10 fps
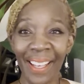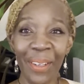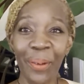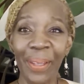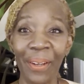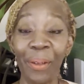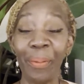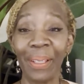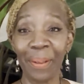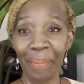Hello there
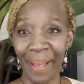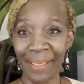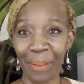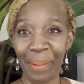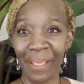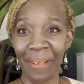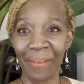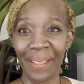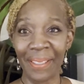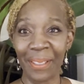and welcome back to
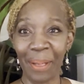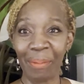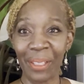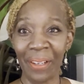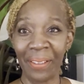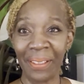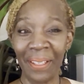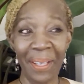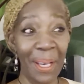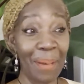Midlife Crisis. I'm
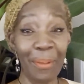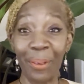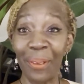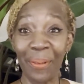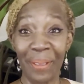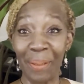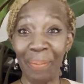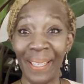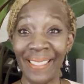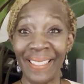Cheryl. I'm all over the
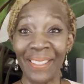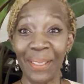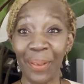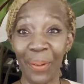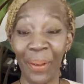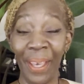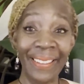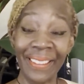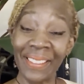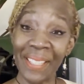place and so a
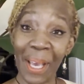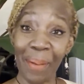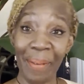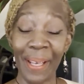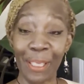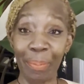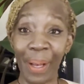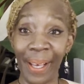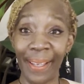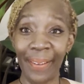little time passed
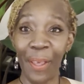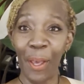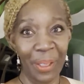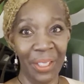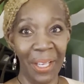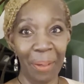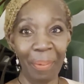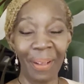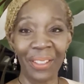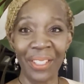by, which I
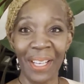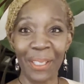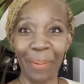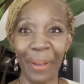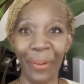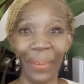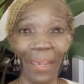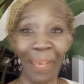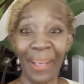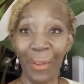apologize about.
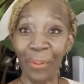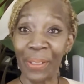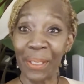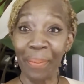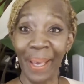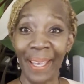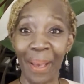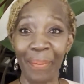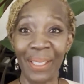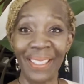I went over to
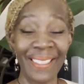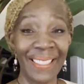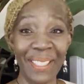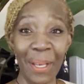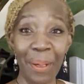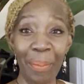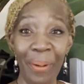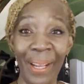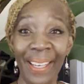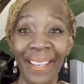Miami just to take a
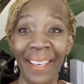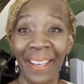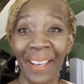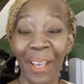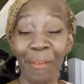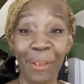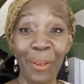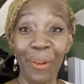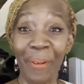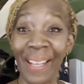break. I have a
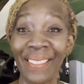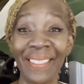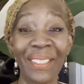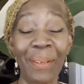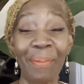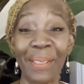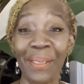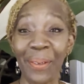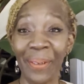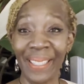new grandson. I'm
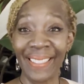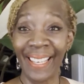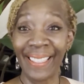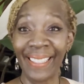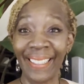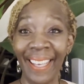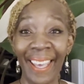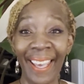so excited.